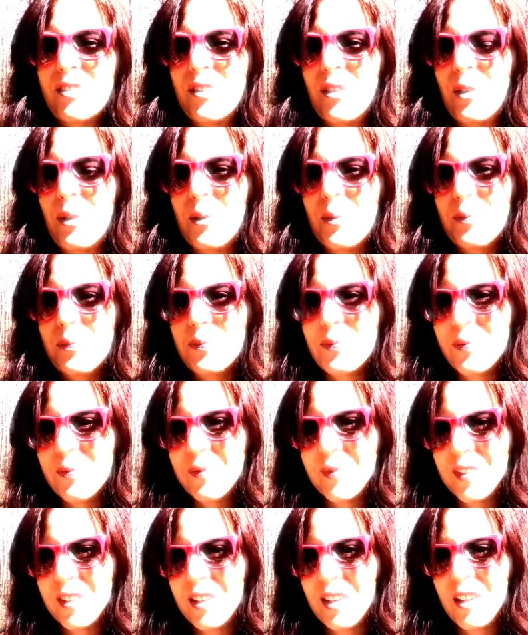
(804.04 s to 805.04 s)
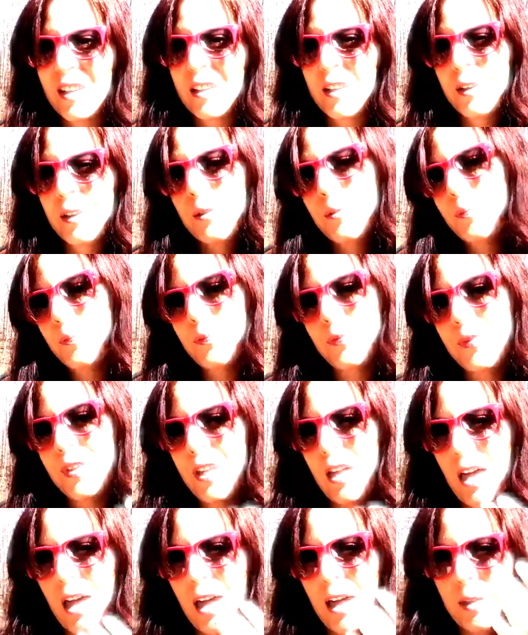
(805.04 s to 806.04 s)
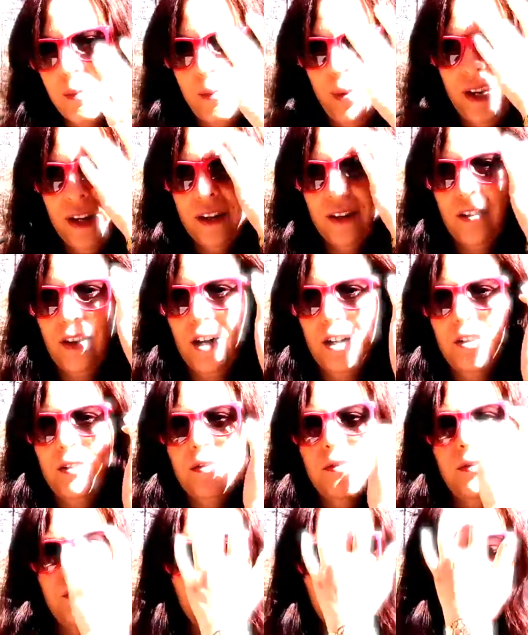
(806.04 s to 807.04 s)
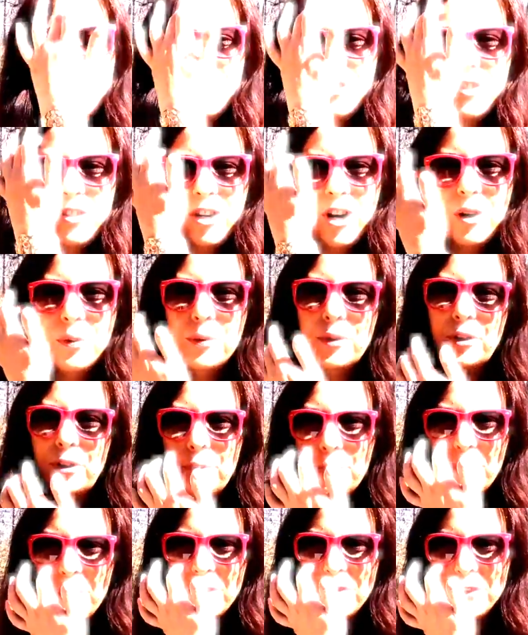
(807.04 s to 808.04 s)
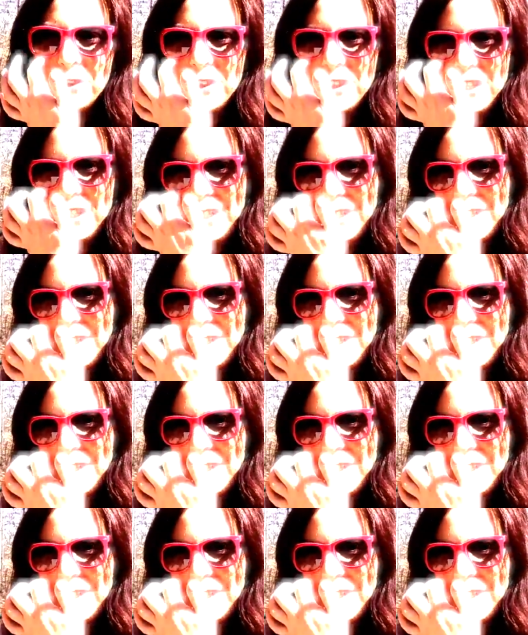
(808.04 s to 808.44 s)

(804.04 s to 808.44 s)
so I make a lot of Star Wars references.